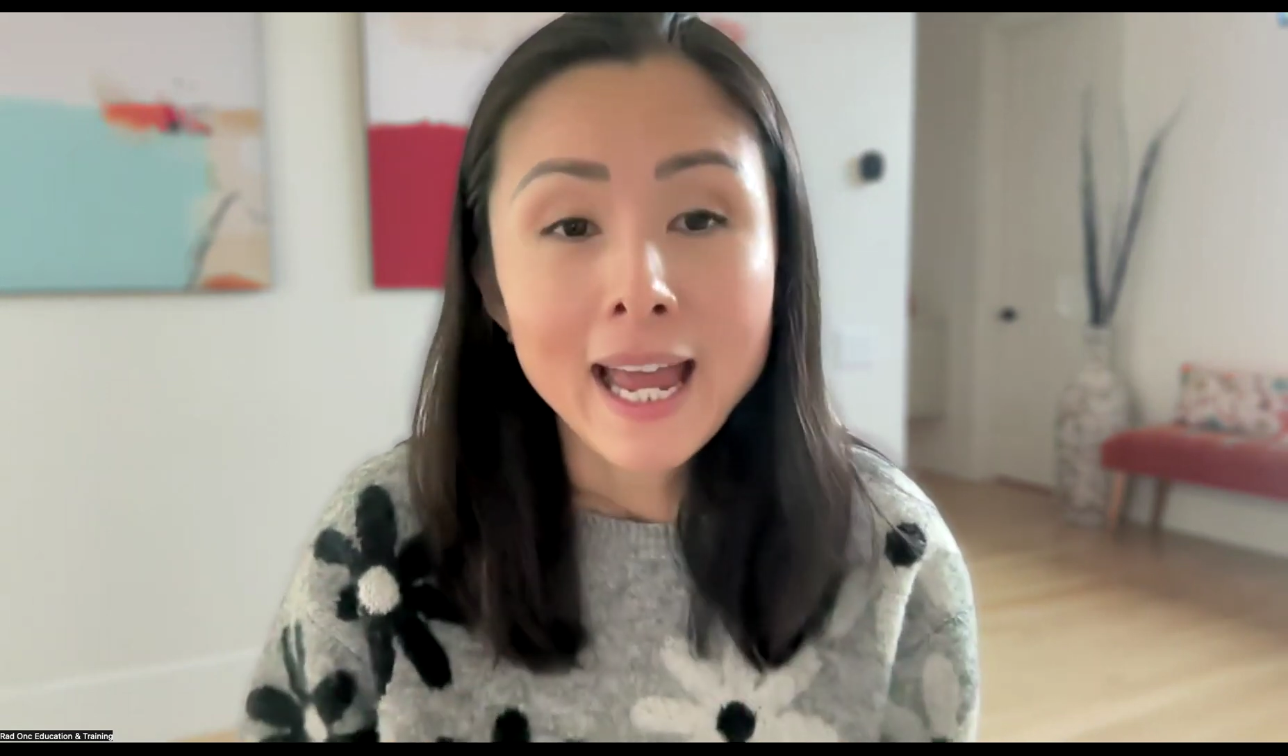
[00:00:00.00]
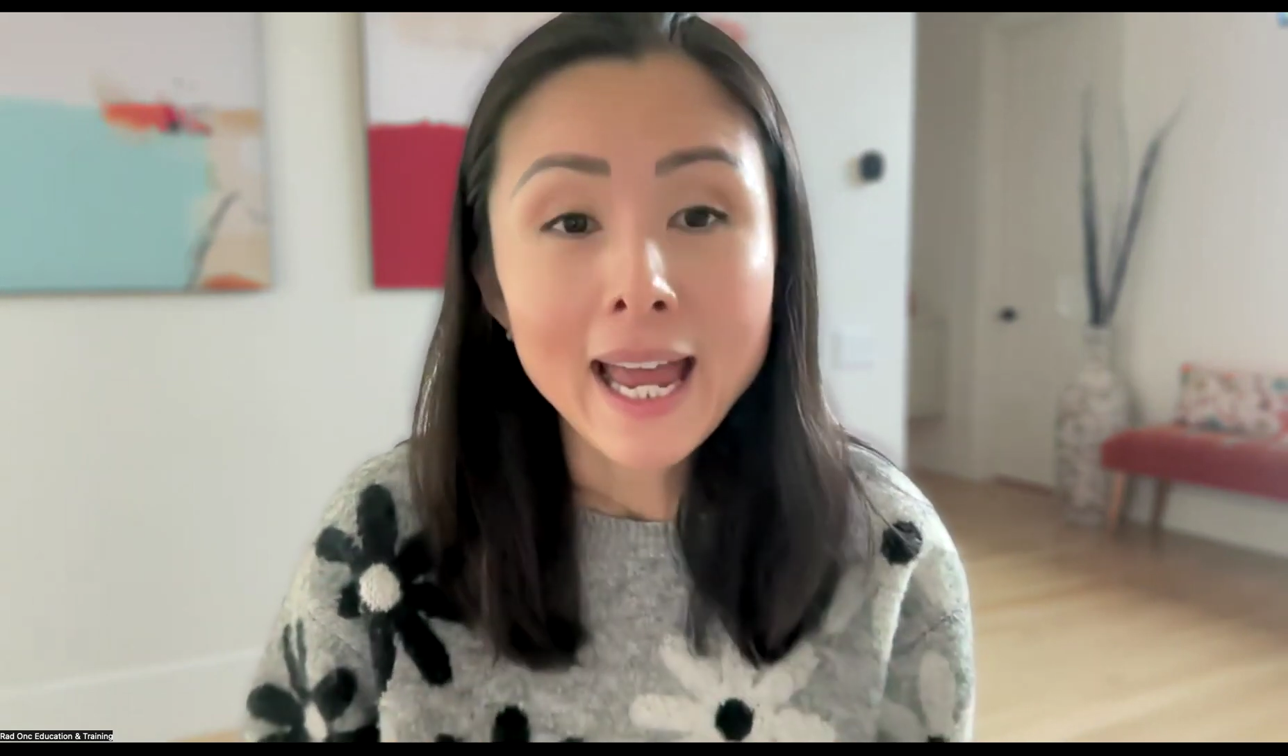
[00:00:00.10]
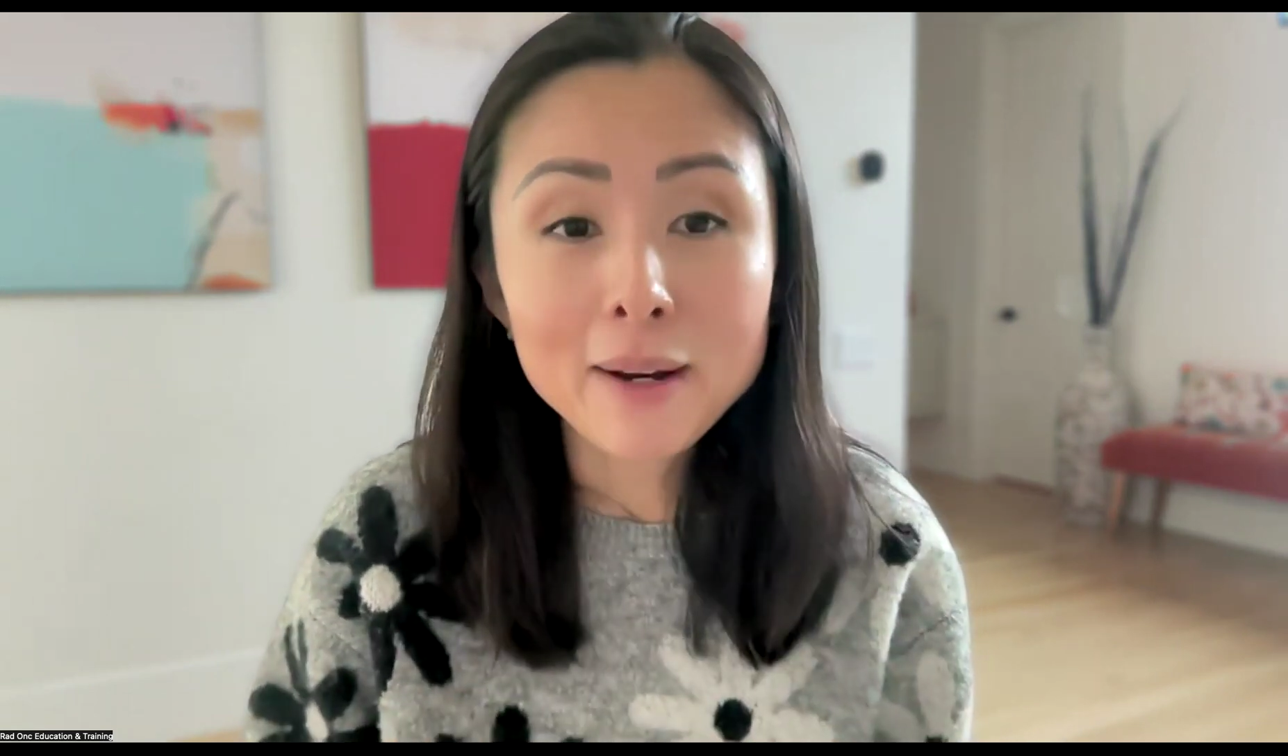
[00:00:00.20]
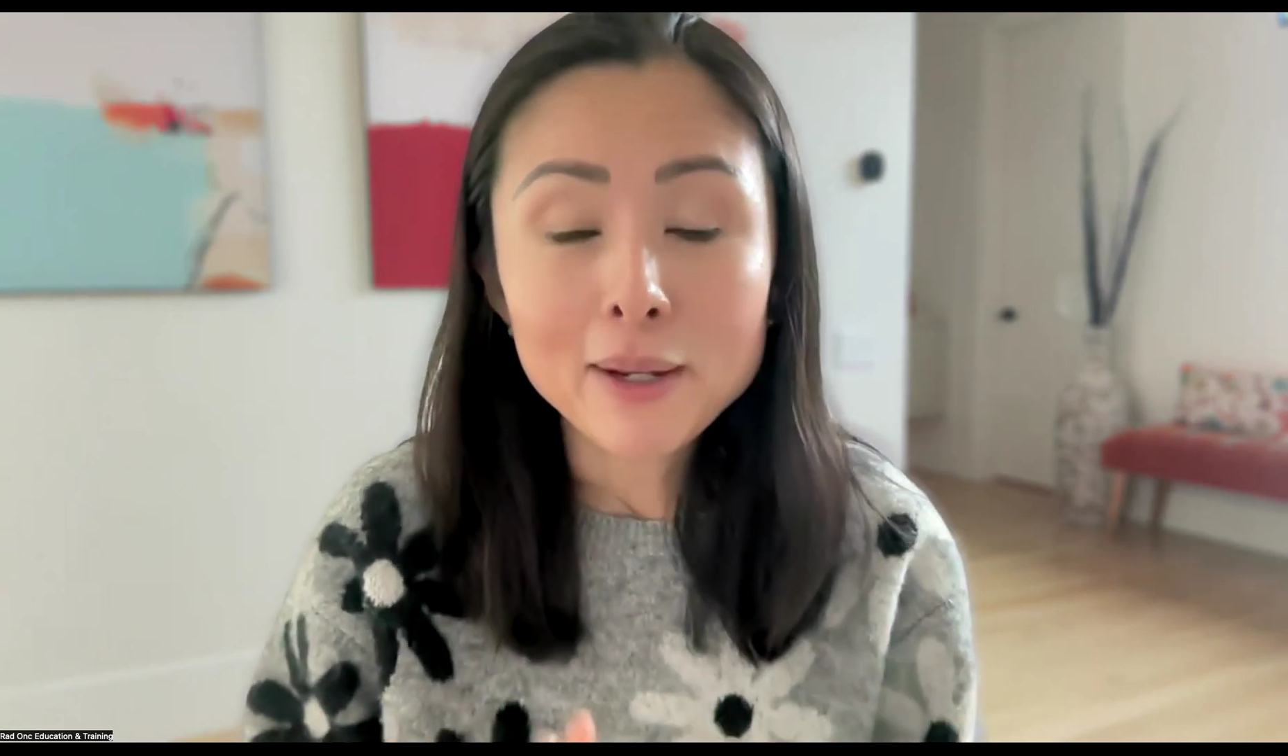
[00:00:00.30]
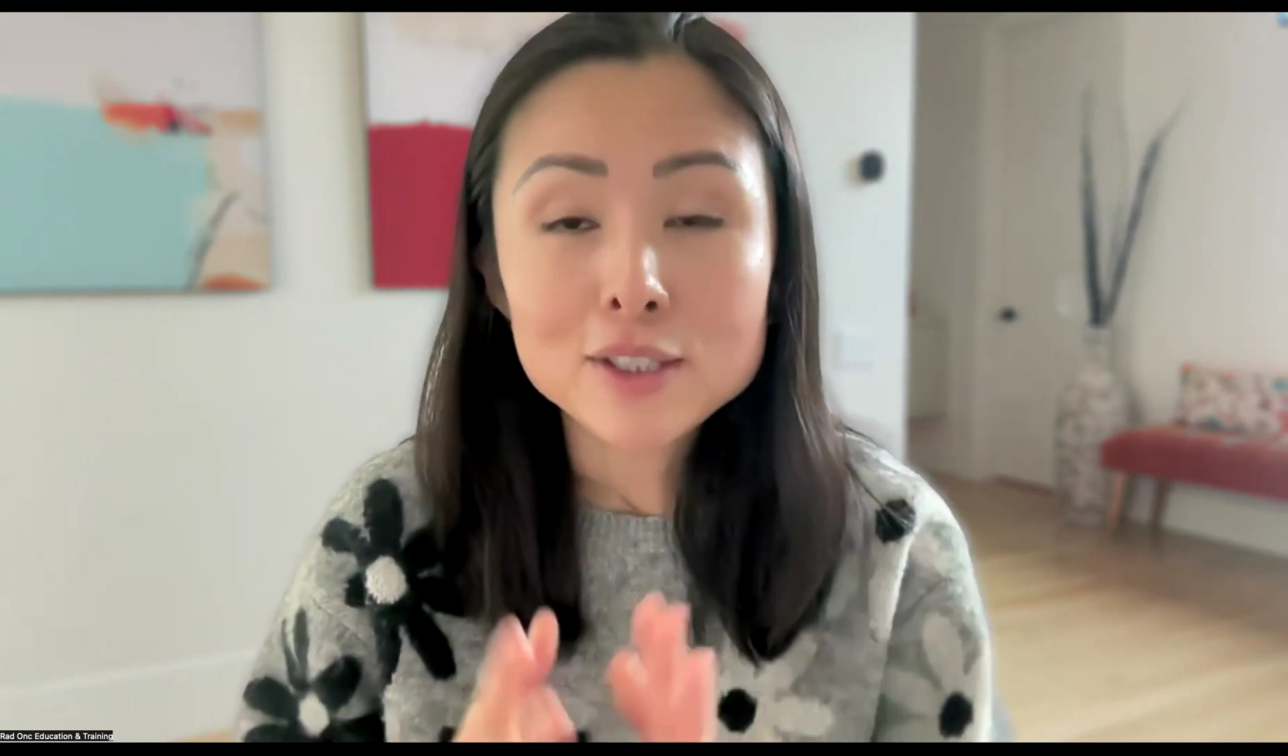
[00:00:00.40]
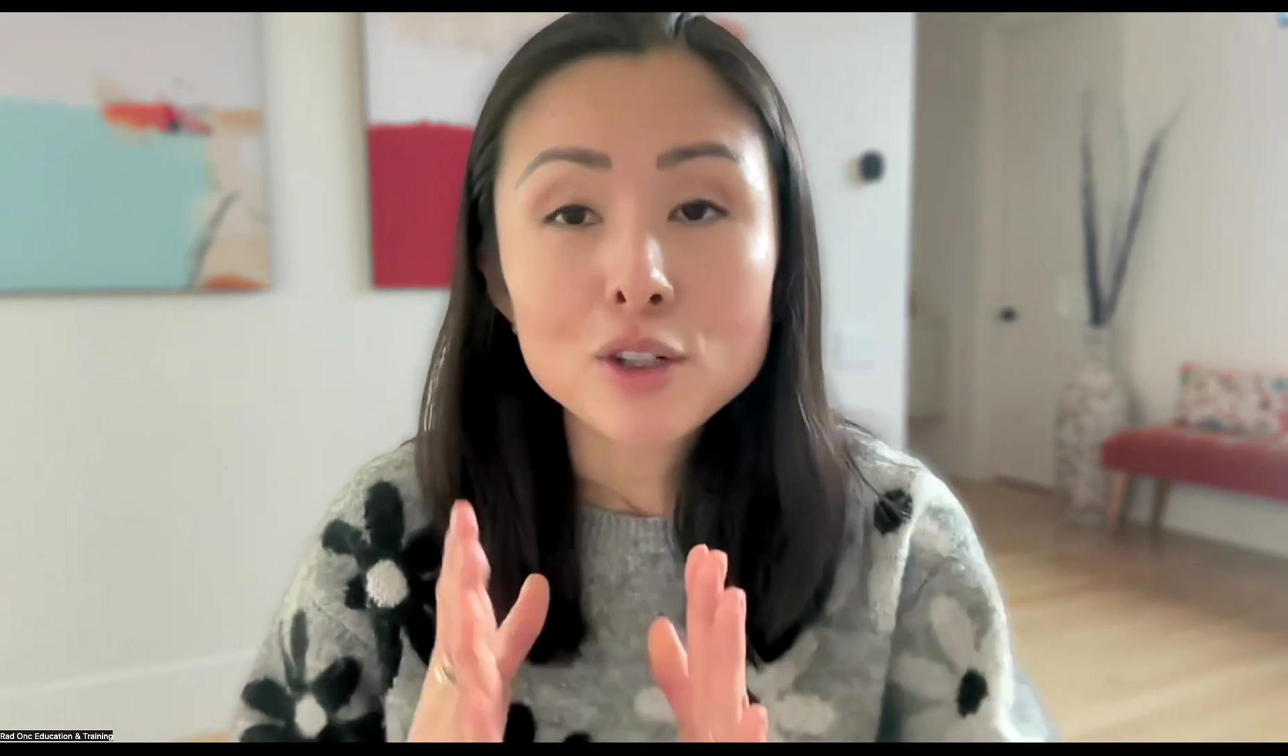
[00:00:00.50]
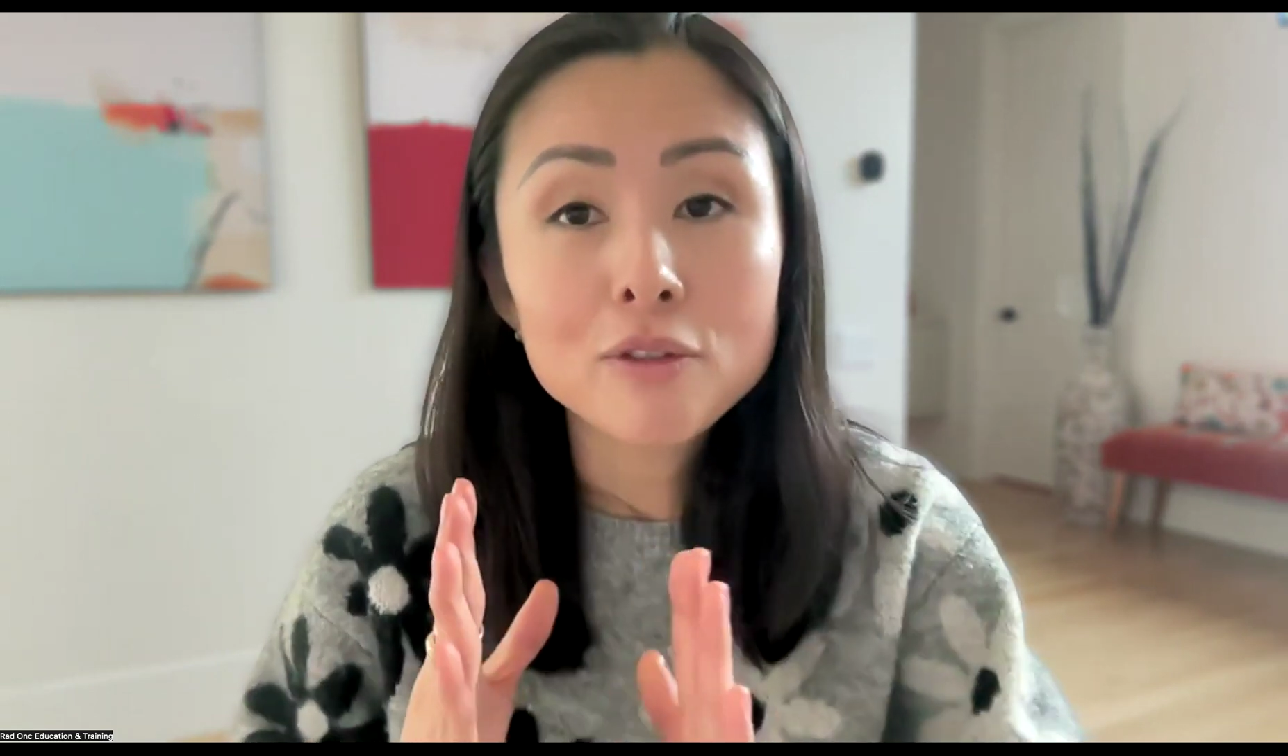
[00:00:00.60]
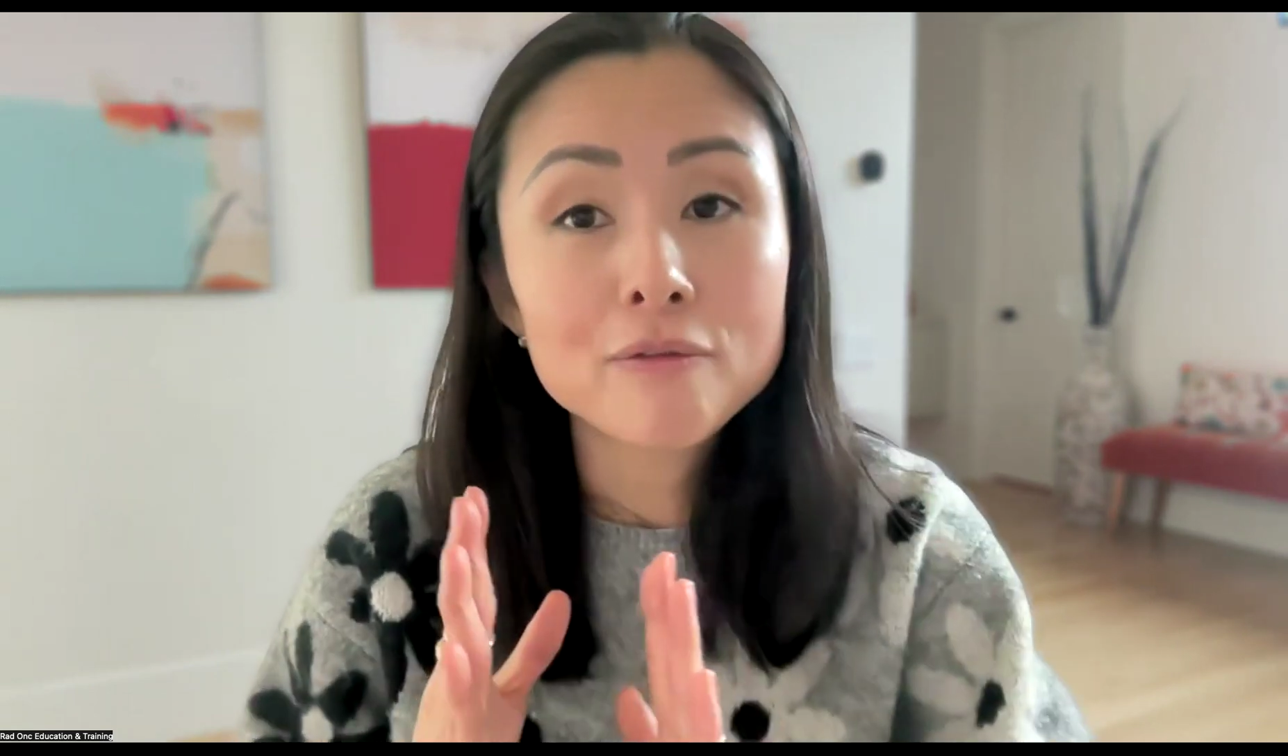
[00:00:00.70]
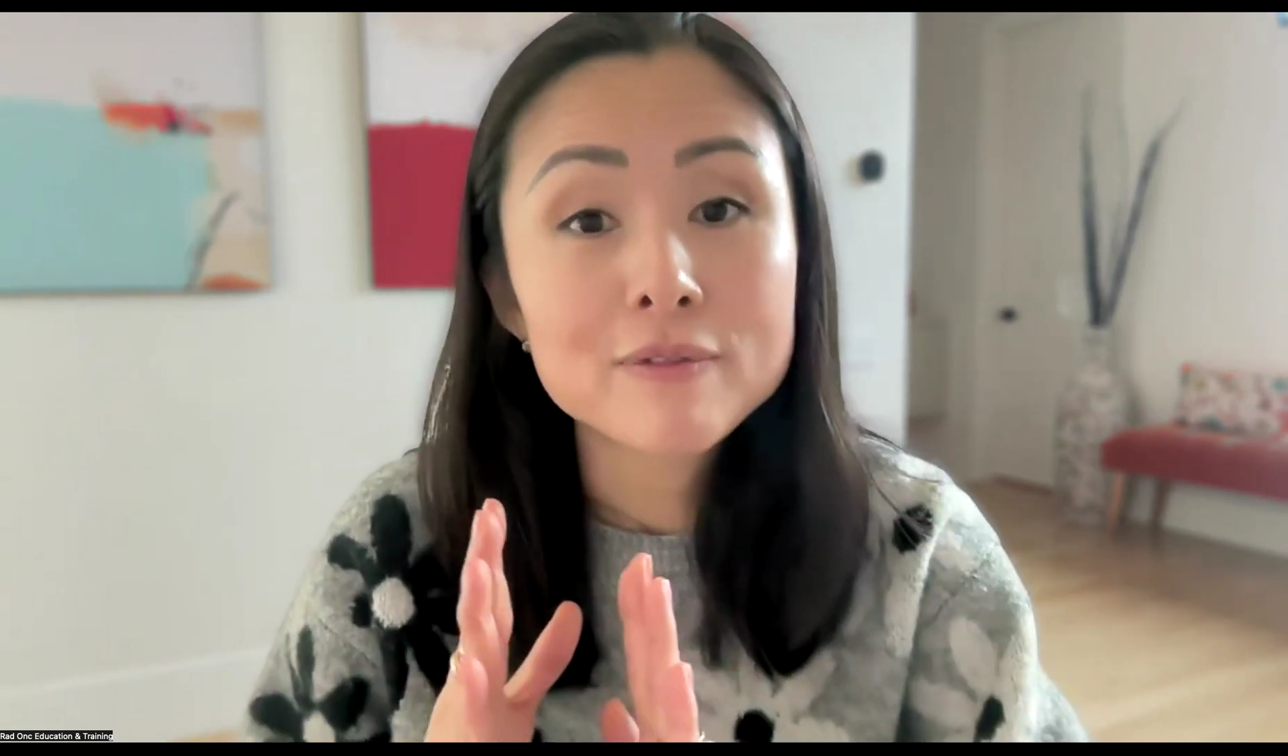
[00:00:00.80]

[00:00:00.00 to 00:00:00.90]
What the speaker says: Anyway, so